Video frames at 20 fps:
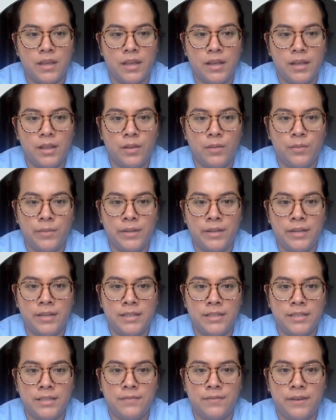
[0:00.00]
Elopement
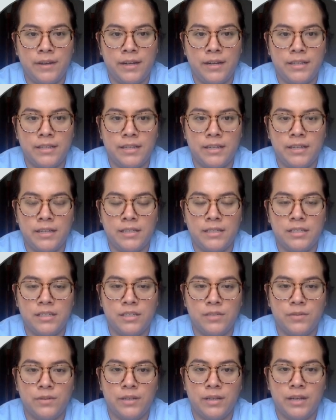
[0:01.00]
is defined as an
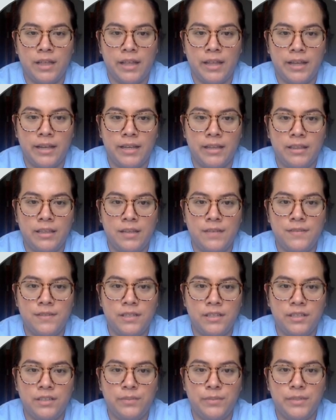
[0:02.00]
instance where the client leaves
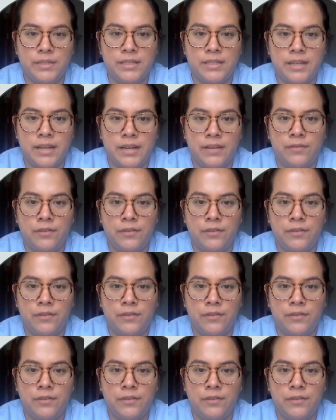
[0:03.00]
therapist's side